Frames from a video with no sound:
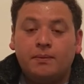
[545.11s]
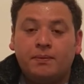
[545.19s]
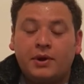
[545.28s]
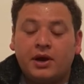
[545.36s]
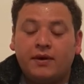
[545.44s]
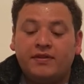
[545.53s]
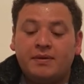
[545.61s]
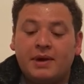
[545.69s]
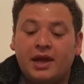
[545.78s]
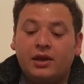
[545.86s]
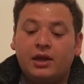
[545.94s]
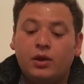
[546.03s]
part of the
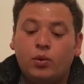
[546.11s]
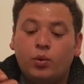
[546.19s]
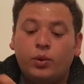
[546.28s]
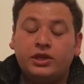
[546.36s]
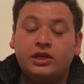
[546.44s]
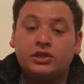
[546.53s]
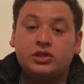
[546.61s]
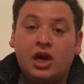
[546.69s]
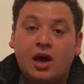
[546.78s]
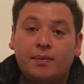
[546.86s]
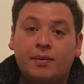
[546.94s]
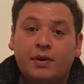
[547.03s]
violin with the
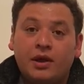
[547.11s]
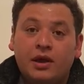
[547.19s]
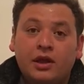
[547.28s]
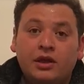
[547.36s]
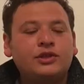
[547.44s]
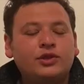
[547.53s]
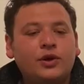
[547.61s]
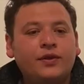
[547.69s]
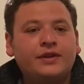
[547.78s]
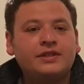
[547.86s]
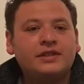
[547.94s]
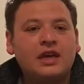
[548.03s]
top. So
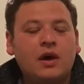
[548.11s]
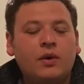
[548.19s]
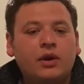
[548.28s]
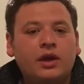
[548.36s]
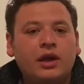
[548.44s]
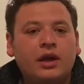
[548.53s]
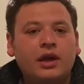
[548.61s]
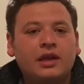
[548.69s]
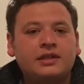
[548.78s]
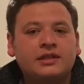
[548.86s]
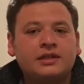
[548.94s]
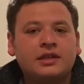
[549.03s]
the sound,
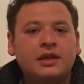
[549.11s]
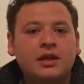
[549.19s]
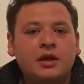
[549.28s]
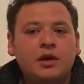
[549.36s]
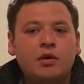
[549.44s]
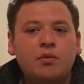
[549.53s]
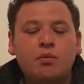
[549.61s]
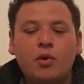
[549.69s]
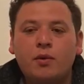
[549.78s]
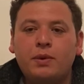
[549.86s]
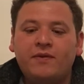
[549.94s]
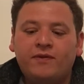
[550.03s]
it's
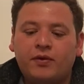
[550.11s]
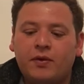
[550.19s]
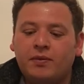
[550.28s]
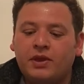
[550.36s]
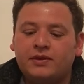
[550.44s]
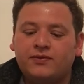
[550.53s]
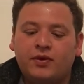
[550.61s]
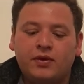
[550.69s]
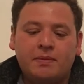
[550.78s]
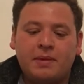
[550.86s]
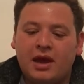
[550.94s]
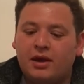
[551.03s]
moving from
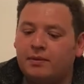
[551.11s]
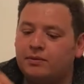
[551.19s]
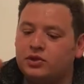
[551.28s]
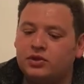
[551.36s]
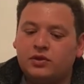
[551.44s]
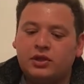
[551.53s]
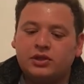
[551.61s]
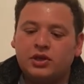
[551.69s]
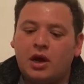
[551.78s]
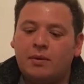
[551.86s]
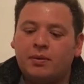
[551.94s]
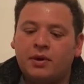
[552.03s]
the bottom to the
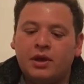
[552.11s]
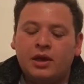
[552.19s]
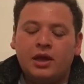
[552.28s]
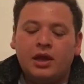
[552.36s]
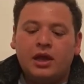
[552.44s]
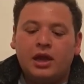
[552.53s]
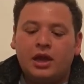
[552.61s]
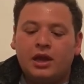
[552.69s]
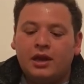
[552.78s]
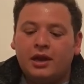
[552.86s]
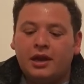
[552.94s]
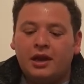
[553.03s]
top.
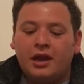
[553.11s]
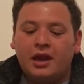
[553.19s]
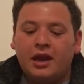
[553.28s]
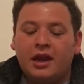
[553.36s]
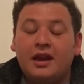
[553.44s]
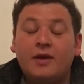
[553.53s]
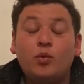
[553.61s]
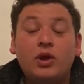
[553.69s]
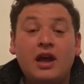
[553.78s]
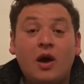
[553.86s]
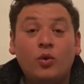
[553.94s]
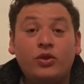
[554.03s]
And
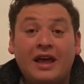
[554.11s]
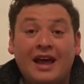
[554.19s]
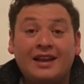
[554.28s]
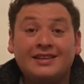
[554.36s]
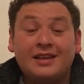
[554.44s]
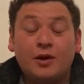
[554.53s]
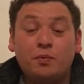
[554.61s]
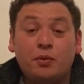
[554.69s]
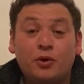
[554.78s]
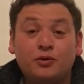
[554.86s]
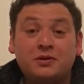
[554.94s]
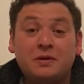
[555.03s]
without that sound
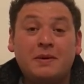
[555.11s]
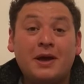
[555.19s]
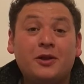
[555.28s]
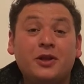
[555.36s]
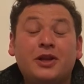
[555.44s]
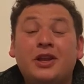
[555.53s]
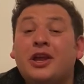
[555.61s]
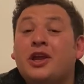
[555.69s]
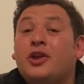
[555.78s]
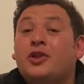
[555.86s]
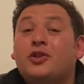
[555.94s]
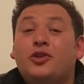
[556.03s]
post, the violin
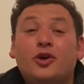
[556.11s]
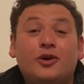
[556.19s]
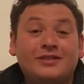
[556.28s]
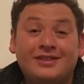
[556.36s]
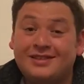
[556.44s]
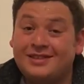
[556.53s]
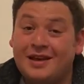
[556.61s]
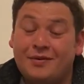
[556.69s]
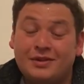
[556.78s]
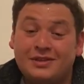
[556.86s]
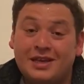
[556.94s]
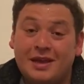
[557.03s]
doesn't
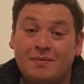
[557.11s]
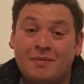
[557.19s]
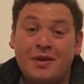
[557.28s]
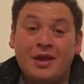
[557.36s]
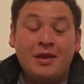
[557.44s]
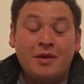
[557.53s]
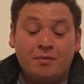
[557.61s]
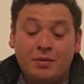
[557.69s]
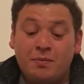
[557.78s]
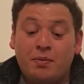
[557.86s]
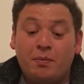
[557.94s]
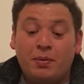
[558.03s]
sound the same.
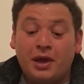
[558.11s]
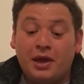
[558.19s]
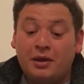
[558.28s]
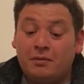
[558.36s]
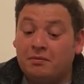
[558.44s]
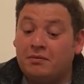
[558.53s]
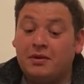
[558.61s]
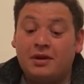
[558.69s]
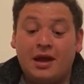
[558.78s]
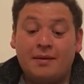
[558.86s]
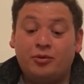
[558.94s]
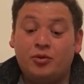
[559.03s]
People pay
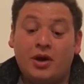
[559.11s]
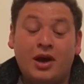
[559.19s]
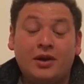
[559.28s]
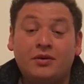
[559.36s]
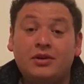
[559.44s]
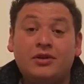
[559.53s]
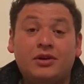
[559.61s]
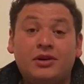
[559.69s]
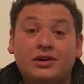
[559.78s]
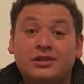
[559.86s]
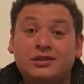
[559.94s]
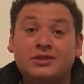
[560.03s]
up to $100,
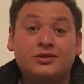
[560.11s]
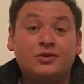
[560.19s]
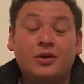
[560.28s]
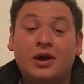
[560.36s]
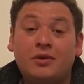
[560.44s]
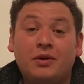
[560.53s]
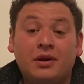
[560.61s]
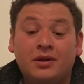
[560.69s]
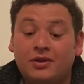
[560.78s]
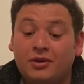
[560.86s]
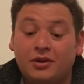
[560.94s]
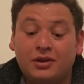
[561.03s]

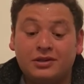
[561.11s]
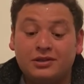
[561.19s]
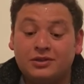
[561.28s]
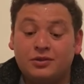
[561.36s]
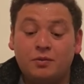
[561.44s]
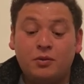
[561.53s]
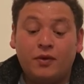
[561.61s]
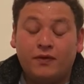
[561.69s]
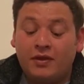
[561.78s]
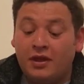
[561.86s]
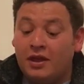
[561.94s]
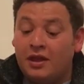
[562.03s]
$200 to move
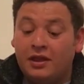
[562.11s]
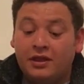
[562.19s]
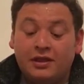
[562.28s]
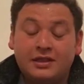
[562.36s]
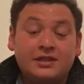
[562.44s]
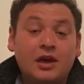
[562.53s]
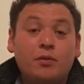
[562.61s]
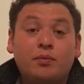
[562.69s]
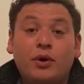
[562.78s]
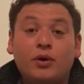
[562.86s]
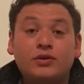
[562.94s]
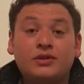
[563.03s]
the sound
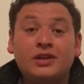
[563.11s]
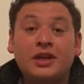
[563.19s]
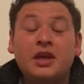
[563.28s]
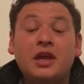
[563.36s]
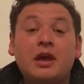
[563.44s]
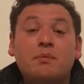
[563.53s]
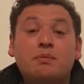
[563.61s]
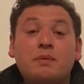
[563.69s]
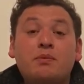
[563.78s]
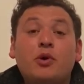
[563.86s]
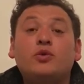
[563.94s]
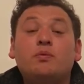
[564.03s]
post. And
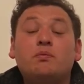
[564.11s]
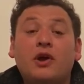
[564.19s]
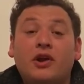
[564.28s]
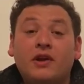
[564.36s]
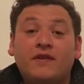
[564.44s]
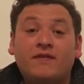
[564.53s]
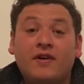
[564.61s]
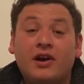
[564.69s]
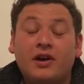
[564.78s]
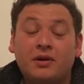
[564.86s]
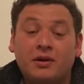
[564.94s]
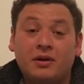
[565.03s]
people go very
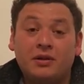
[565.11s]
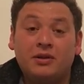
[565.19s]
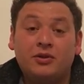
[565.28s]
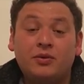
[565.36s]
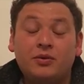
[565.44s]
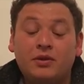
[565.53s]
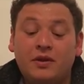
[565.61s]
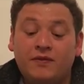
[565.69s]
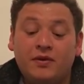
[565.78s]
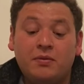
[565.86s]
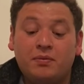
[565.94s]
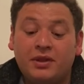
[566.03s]
far to
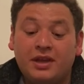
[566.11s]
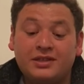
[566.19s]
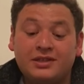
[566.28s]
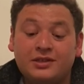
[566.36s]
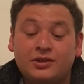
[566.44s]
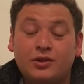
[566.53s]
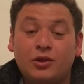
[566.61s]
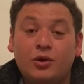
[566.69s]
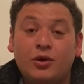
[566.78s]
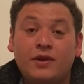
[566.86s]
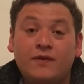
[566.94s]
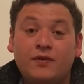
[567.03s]
different places
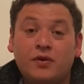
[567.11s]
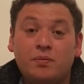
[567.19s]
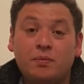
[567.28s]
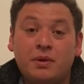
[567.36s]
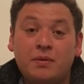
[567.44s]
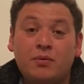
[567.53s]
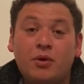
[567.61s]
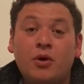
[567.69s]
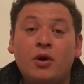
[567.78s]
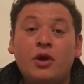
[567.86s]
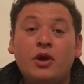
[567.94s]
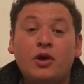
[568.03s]
looking for people
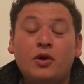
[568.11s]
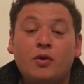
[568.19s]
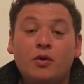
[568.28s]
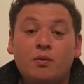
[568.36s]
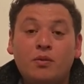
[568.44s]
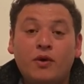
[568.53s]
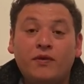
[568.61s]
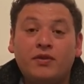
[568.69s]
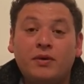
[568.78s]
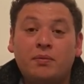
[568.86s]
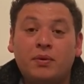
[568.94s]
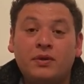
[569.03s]
who move
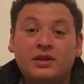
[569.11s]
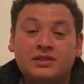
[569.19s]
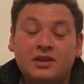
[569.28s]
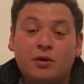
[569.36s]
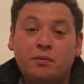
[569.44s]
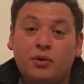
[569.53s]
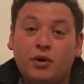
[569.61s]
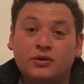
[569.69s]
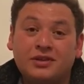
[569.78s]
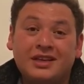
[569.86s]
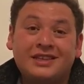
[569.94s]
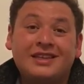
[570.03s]
the sound
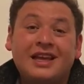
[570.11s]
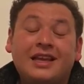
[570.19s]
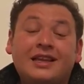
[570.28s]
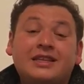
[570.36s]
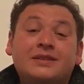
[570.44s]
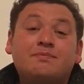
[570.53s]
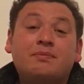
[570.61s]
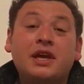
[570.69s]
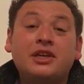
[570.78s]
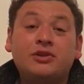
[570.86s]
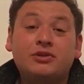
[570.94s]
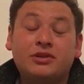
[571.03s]
post. It's like the
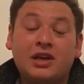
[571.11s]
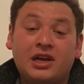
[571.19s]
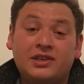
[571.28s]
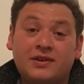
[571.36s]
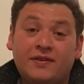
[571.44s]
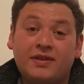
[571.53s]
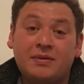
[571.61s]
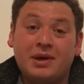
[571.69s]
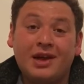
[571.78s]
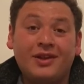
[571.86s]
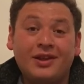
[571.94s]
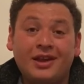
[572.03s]
special touch of the
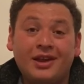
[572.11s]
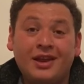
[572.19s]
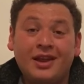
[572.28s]
violin.